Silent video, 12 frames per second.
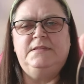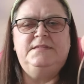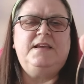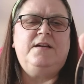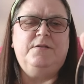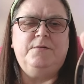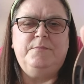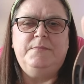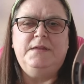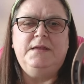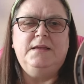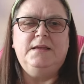So,
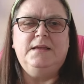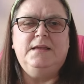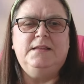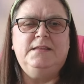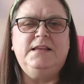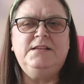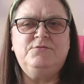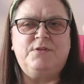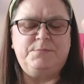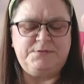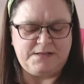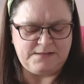this
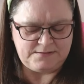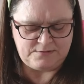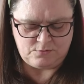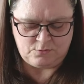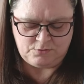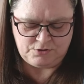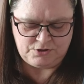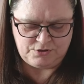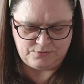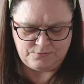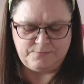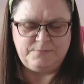represents a
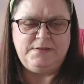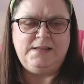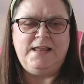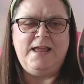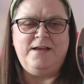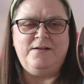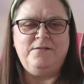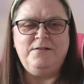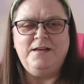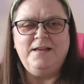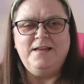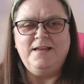horseshoe. Now,
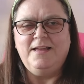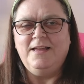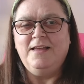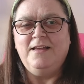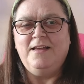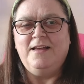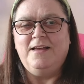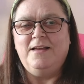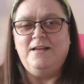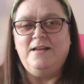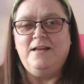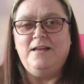
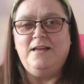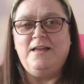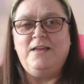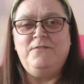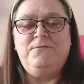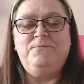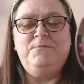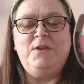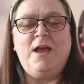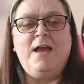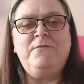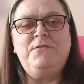if you
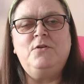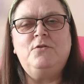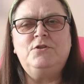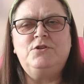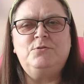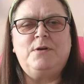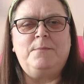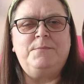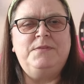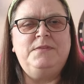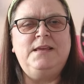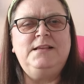have the horseshoe up
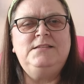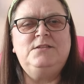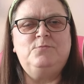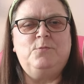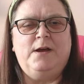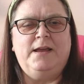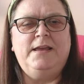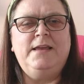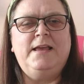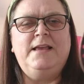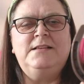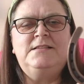this
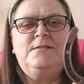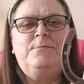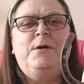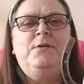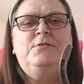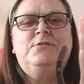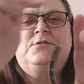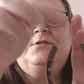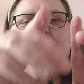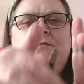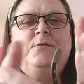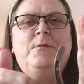way, it's supposed
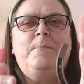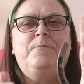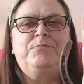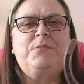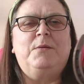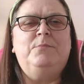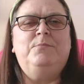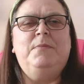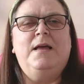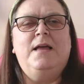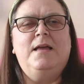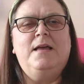to
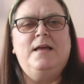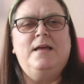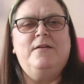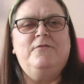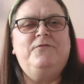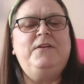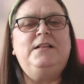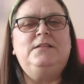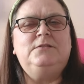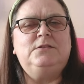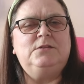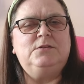
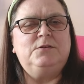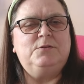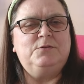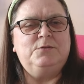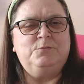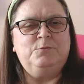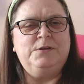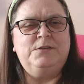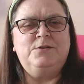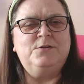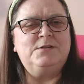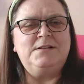fill
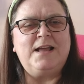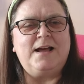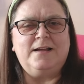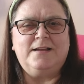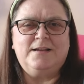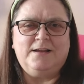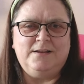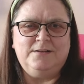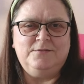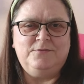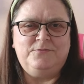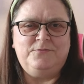with good luck
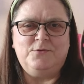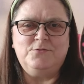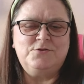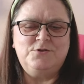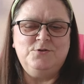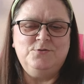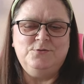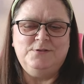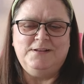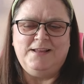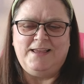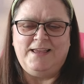and
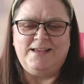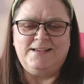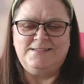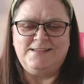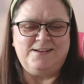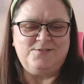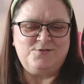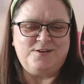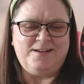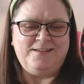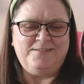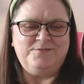fortune,
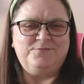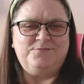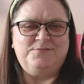etc.